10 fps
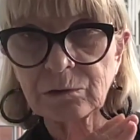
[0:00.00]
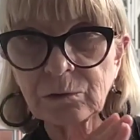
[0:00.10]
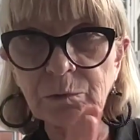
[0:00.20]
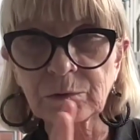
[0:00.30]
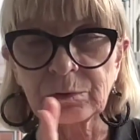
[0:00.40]

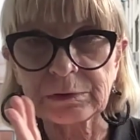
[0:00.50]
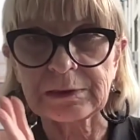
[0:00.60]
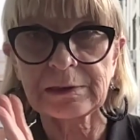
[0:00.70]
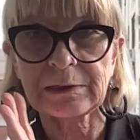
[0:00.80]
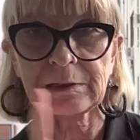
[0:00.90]
you were
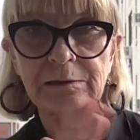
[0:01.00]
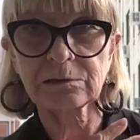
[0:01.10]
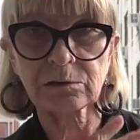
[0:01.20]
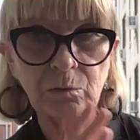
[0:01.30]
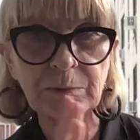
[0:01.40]
looking at
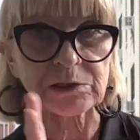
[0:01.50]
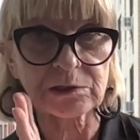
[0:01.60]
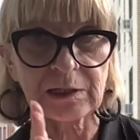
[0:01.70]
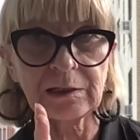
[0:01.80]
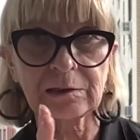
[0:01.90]
so
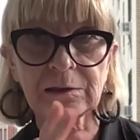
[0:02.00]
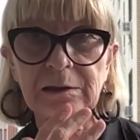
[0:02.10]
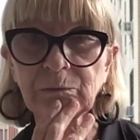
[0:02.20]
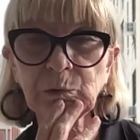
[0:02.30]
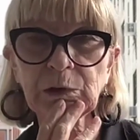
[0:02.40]
much data,
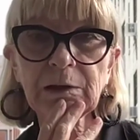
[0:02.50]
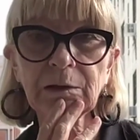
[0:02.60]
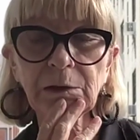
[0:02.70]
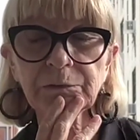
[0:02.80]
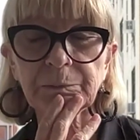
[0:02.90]
and what I
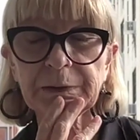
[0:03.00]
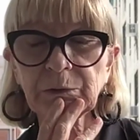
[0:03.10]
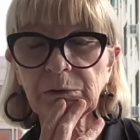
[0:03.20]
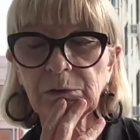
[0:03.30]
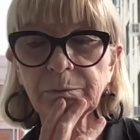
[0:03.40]
loved
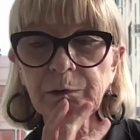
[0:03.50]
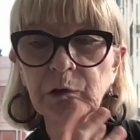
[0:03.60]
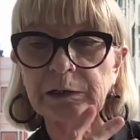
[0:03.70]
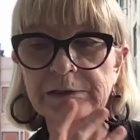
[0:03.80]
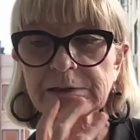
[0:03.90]
about your
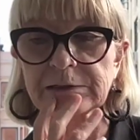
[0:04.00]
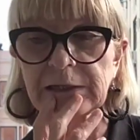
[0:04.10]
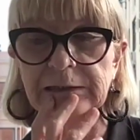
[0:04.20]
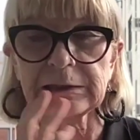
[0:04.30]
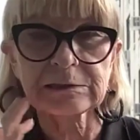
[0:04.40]
book is
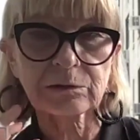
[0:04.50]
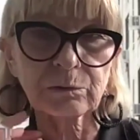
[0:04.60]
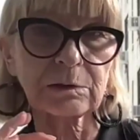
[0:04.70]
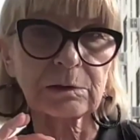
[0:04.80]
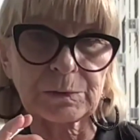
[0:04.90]
that it's
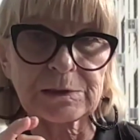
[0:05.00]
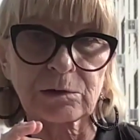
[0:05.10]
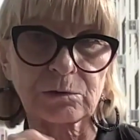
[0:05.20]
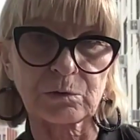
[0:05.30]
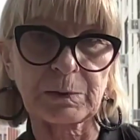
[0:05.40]
really
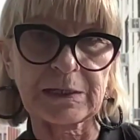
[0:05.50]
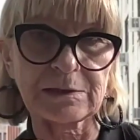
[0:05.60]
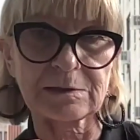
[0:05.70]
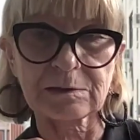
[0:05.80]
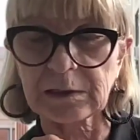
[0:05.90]
research
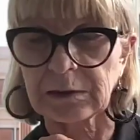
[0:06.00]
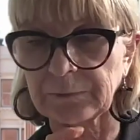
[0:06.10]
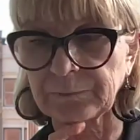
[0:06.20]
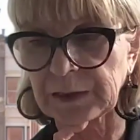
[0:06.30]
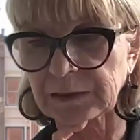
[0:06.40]
based.
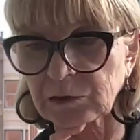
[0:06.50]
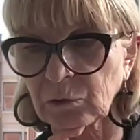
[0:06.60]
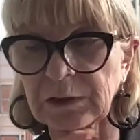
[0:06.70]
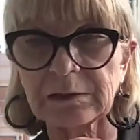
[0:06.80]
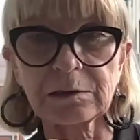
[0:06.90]
It's
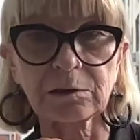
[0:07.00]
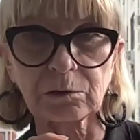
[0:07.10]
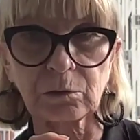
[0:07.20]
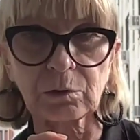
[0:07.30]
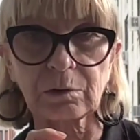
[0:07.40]
not
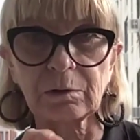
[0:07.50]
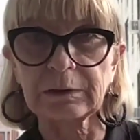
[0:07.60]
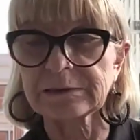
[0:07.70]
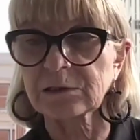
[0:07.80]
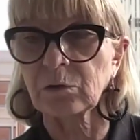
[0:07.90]
anecdotal.
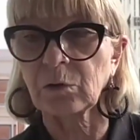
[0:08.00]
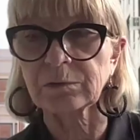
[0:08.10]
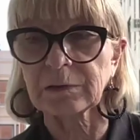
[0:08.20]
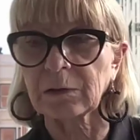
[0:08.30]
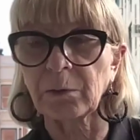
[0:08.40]
It's
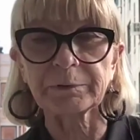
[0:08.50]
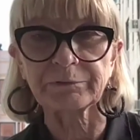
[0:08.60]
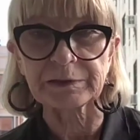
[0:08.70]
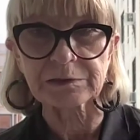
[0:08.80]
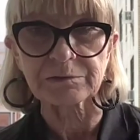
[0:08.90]
not the couple
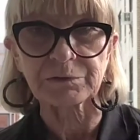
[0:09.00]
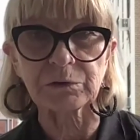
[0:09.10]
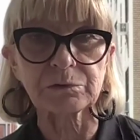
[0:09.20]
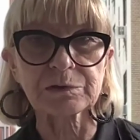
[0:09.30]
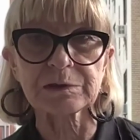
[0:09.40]
of
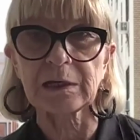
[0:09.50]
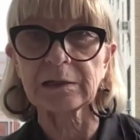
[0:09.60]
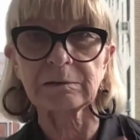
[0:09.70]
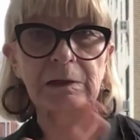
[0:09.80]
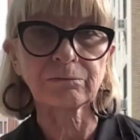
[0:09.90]
interviews
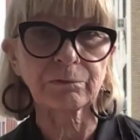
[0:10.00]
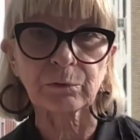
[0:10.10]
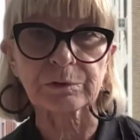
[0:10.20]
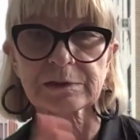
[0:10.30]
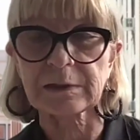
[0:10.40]
that
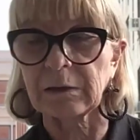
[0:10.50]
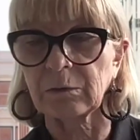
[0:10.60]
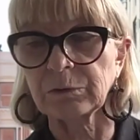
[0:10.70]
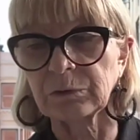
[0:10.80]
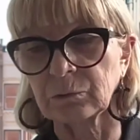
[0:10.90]
influence
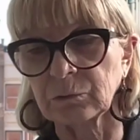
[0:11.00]
how you